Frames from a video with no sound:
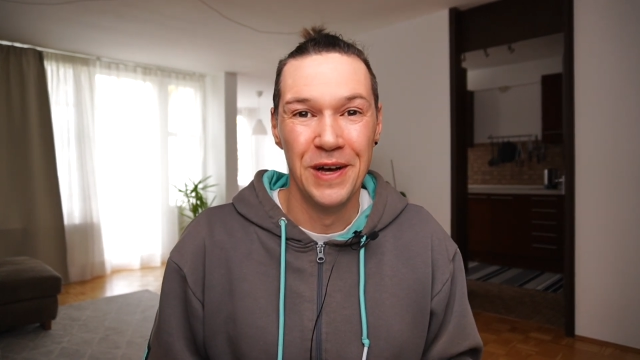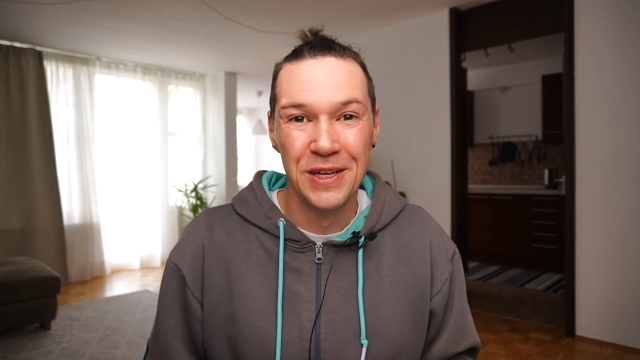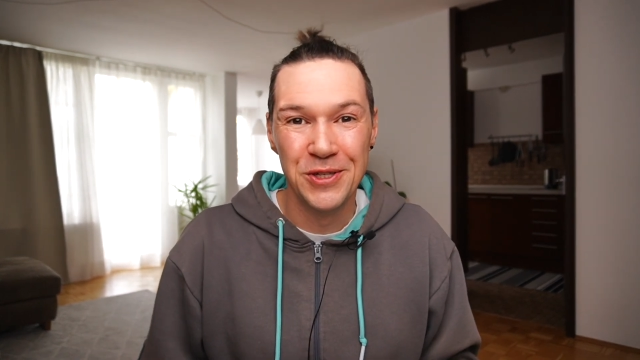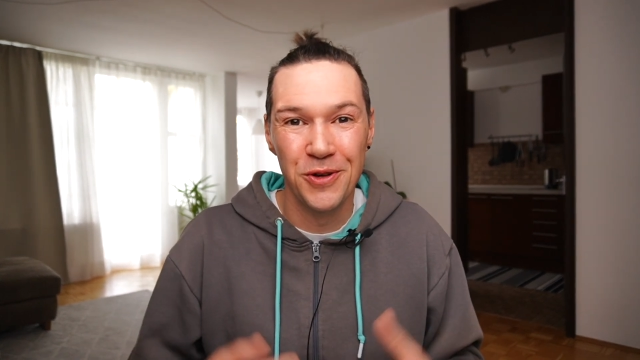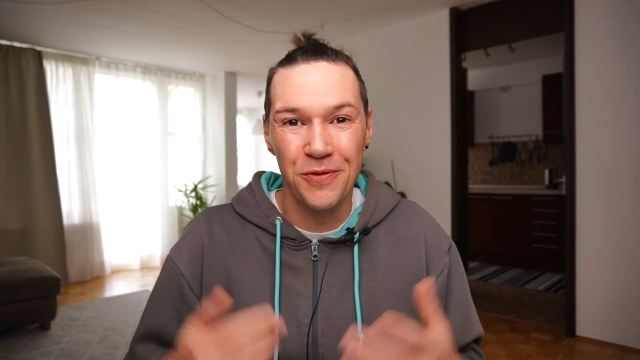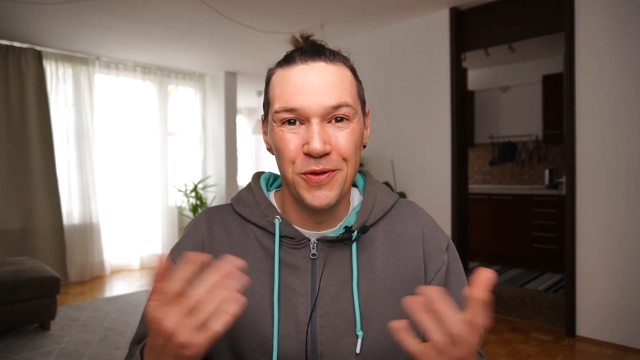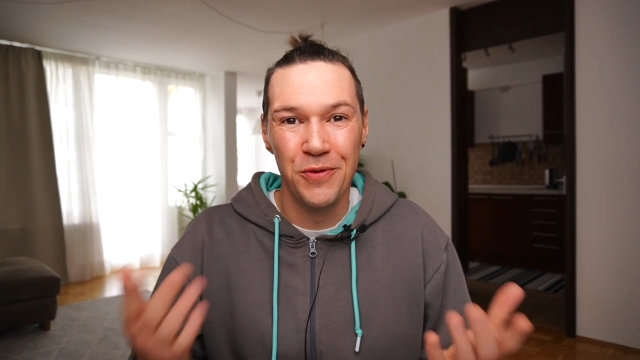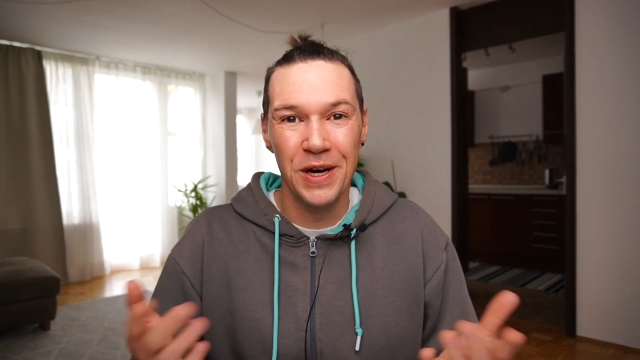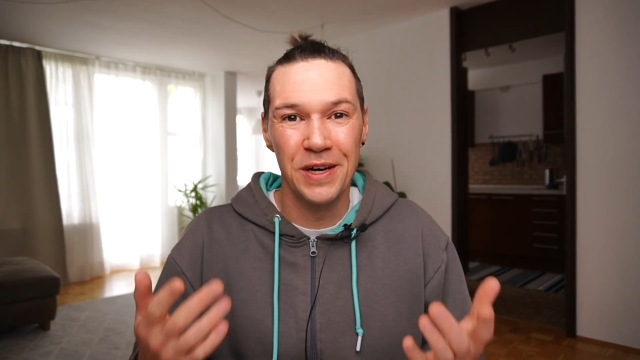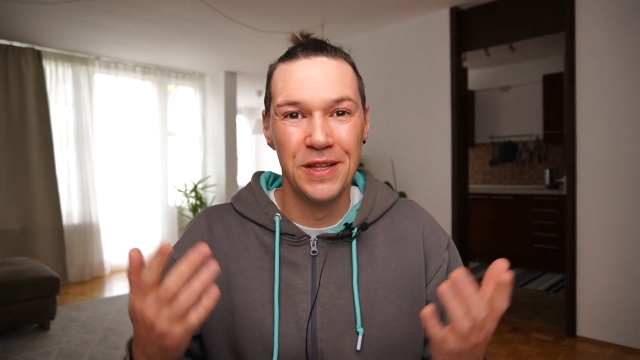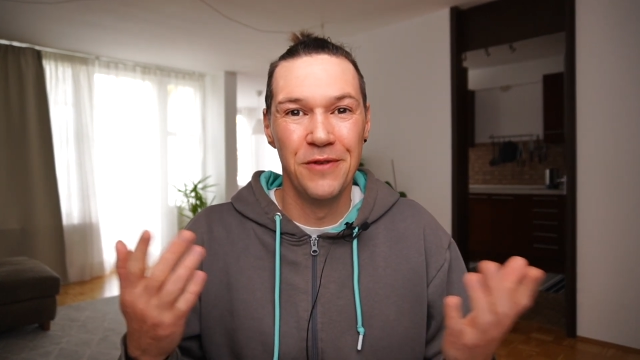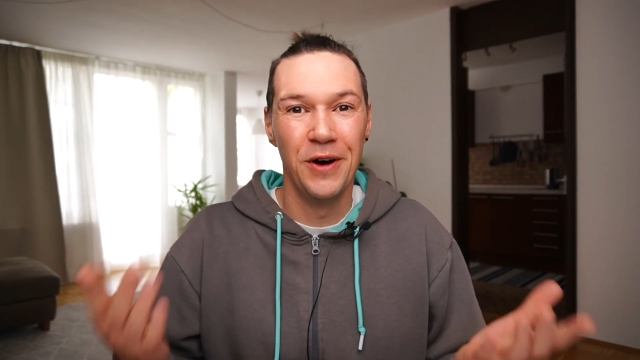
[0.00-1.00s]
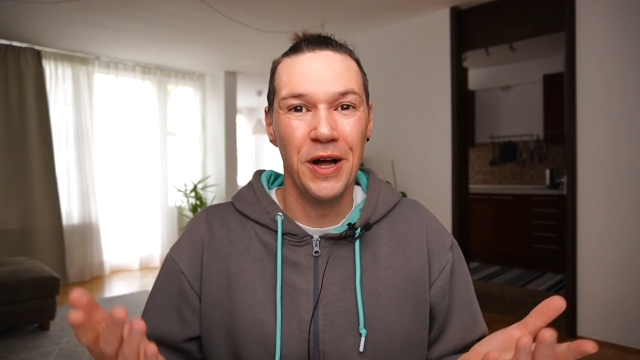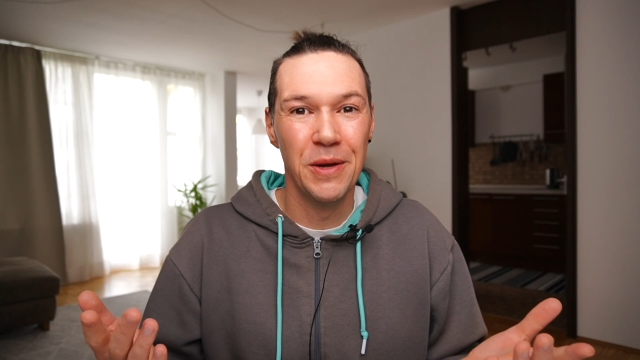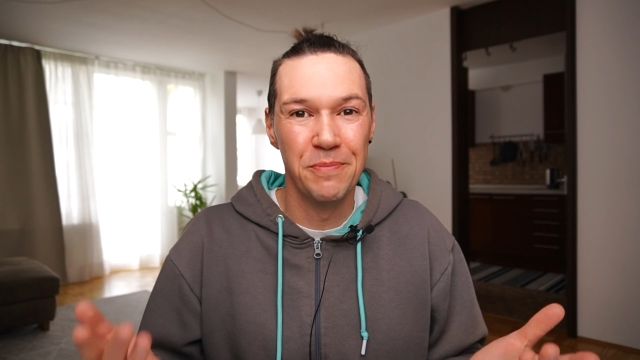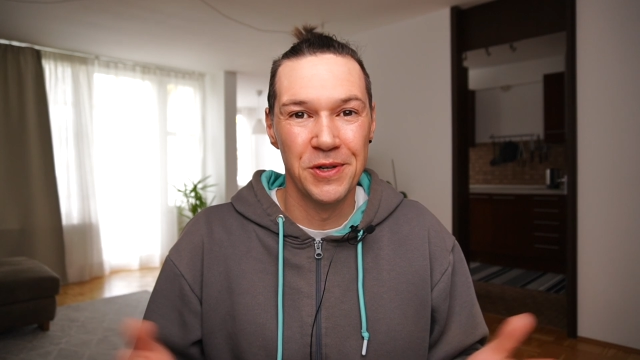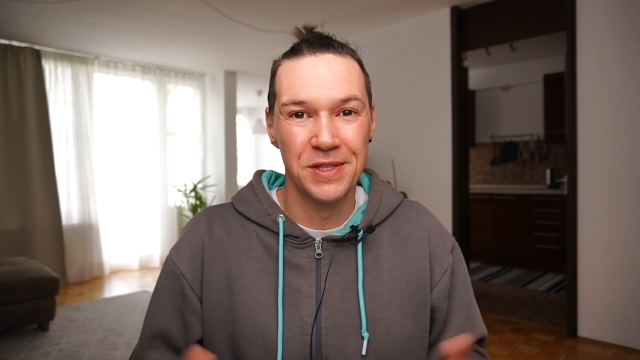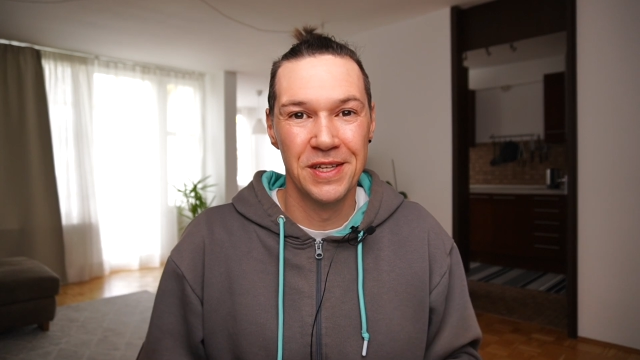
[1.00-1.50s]
software
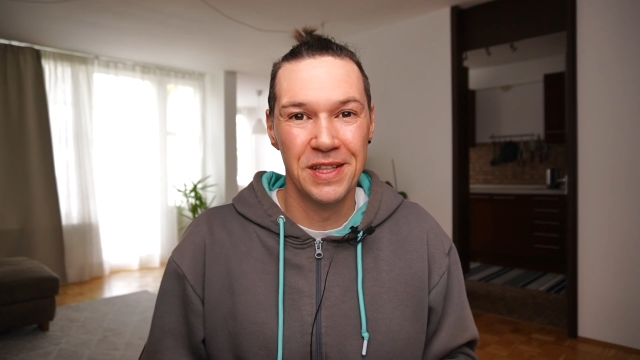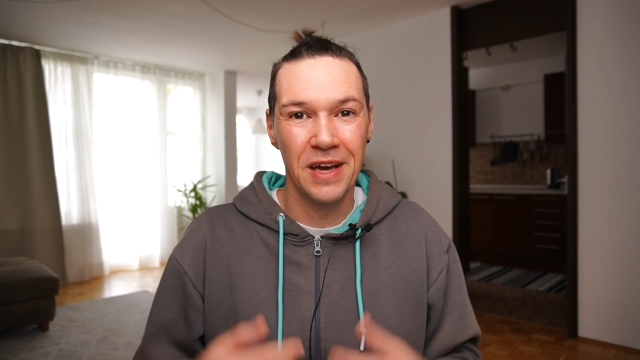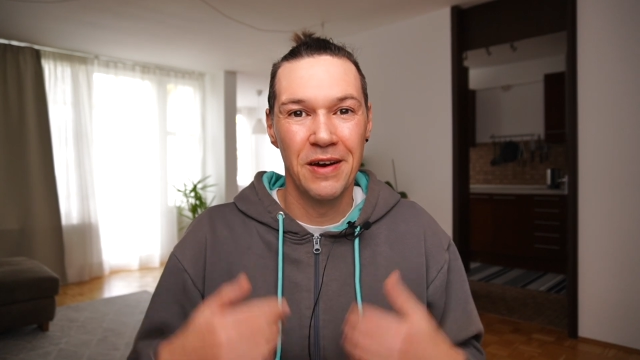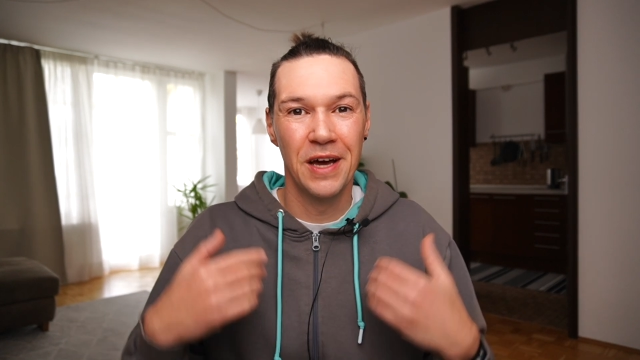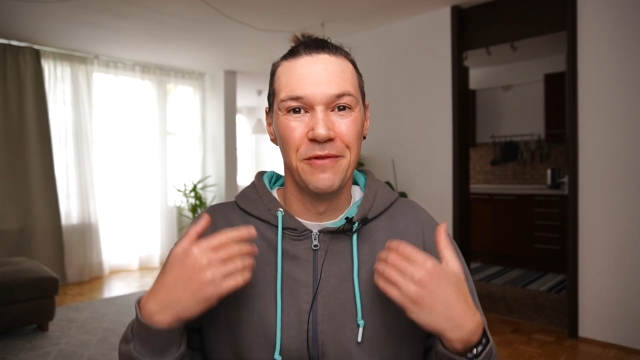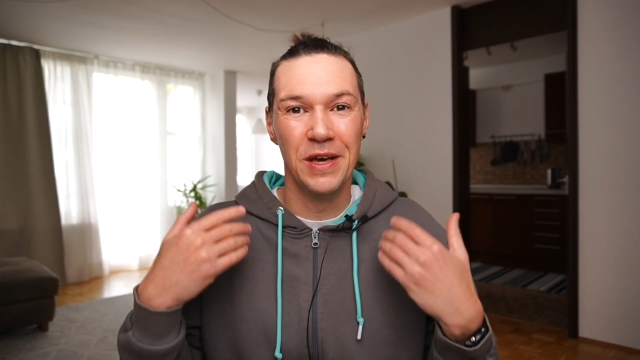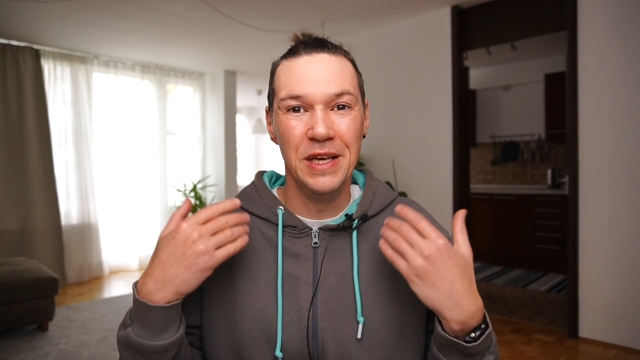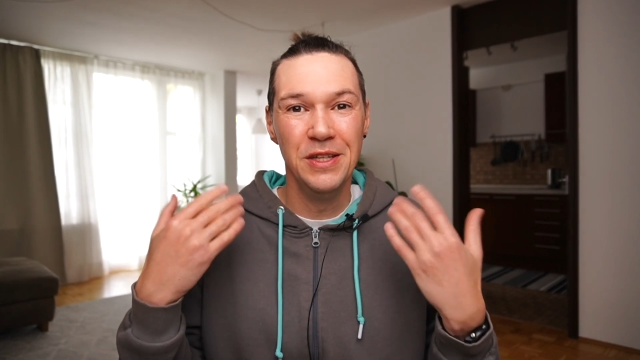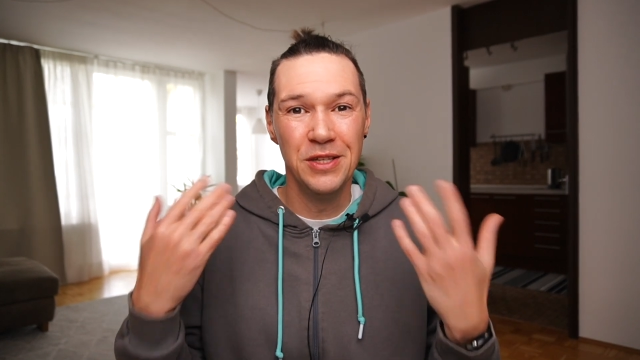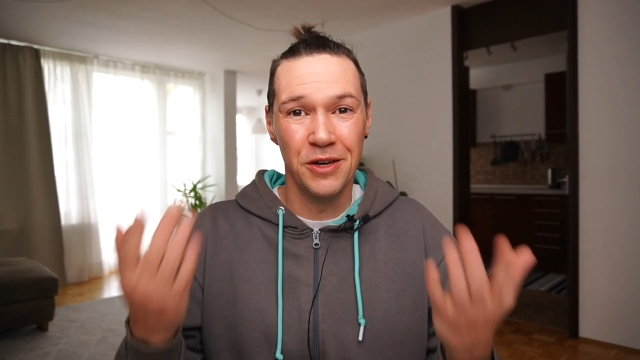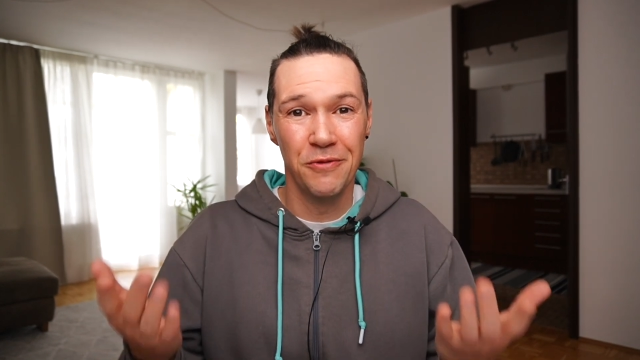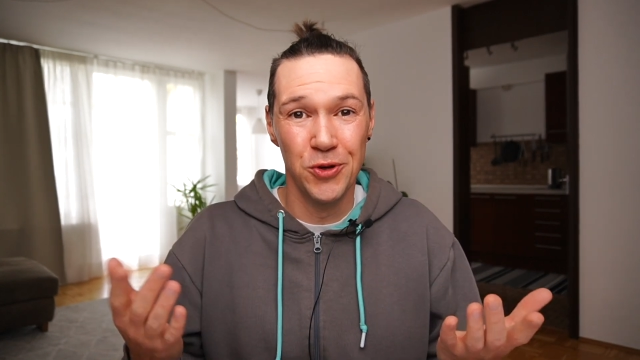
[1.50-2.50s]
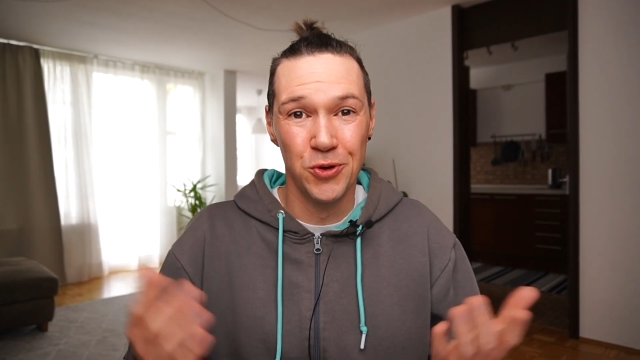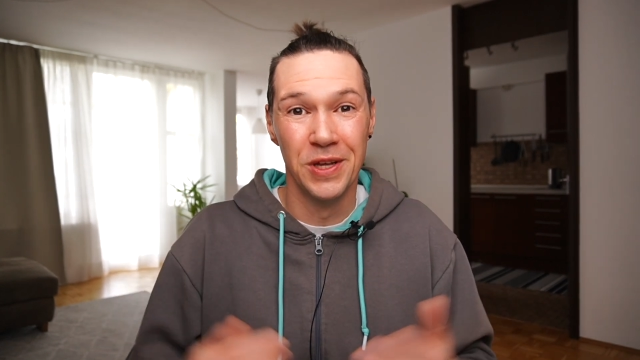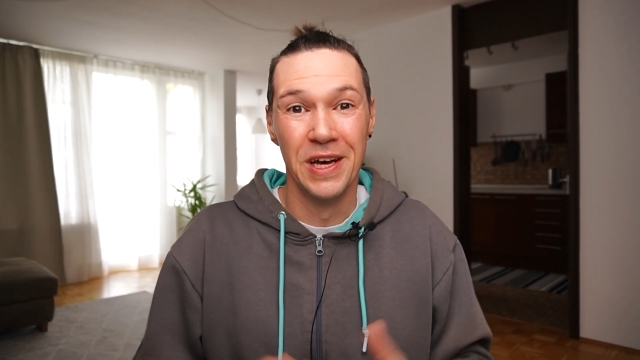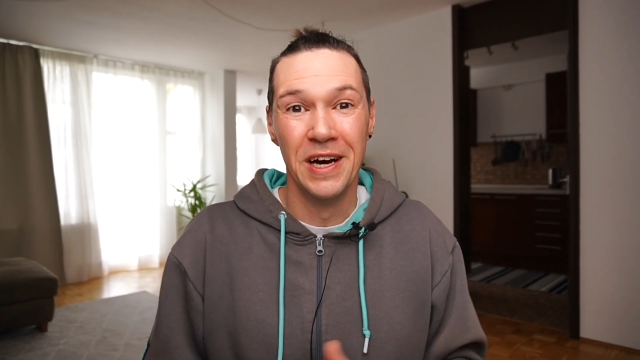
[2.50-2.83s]
developers that I have interviewed